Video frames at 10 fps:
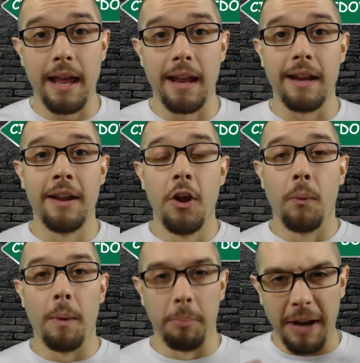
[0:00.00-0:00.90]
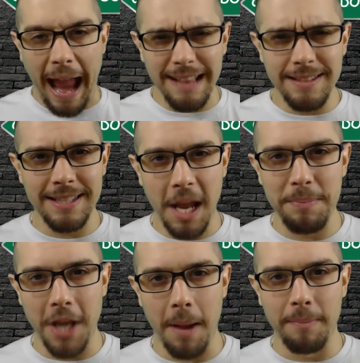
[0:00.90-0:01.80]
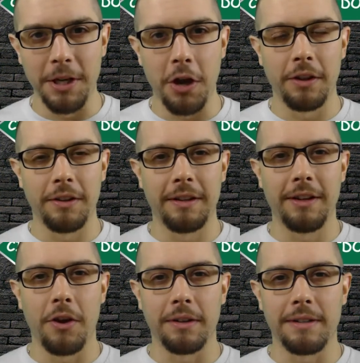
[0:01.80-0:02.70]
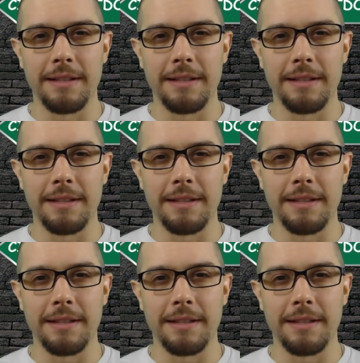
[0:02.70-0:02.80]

And when Brienne steps up, you know, that, you know,